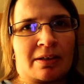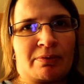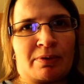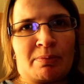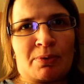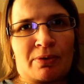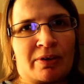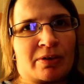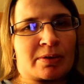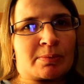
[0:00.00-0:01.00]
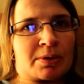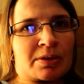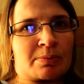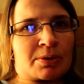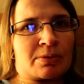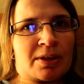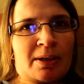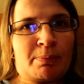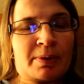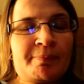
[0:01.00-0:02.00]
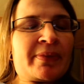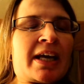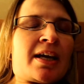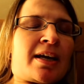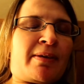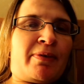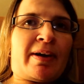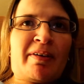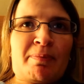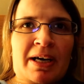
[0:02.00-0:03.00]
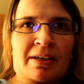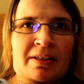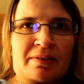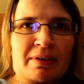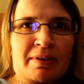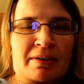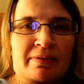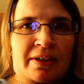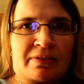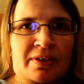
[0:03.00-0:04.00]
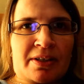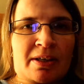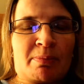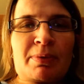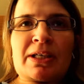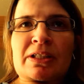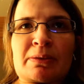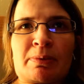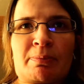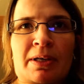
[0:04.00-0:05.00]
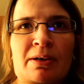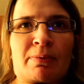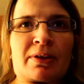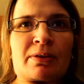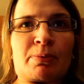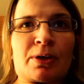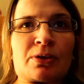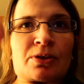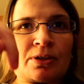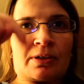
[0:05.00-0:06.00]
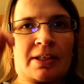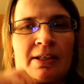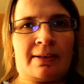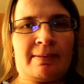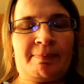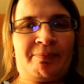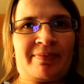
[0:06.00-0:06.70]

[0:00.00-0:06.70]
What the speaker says: I'd love even more if you could subscribe. If you have made it to the very end of this video, please comment below with the word turkey.